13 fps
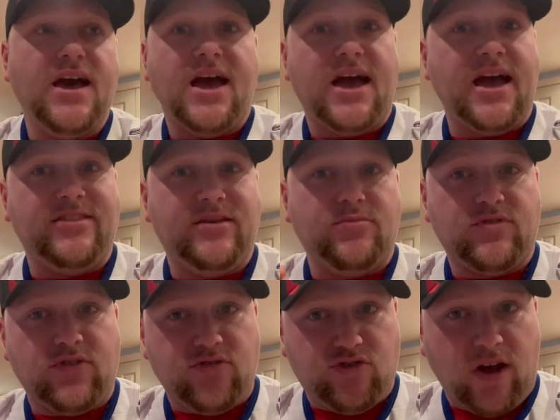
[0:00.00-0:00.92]
And there was
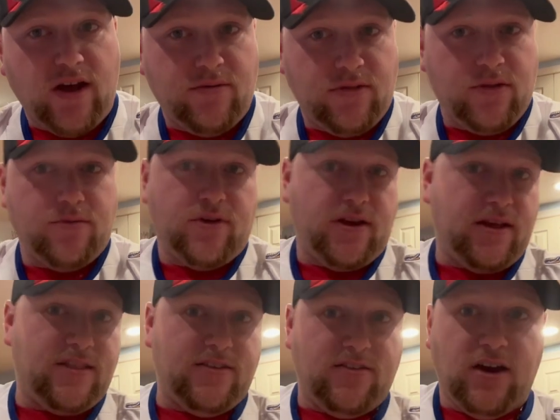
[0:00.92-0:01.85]
and
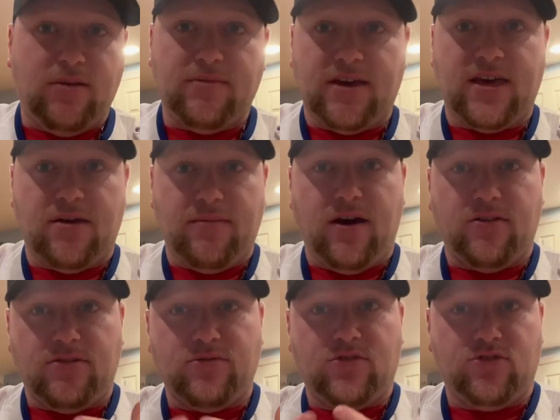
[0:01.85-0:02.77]
at the time they came out,
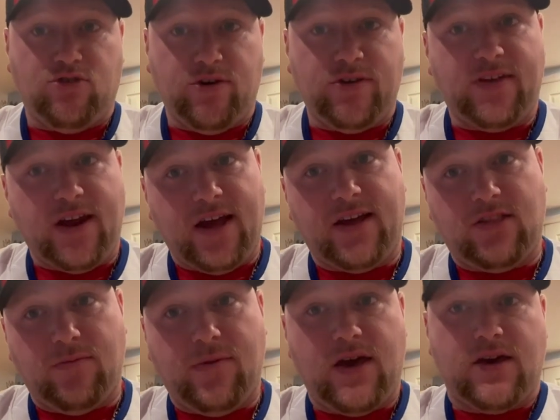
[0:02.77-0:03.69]
there was a choice that I had
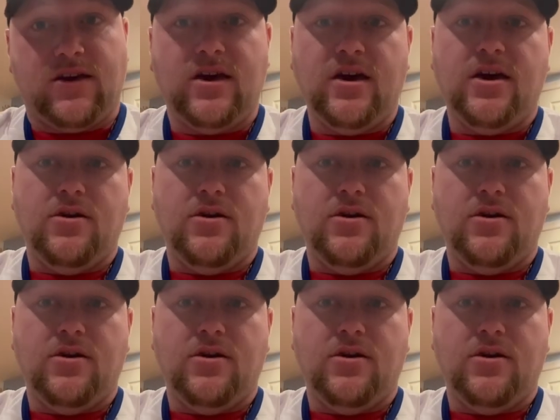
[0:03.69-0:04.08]
to make: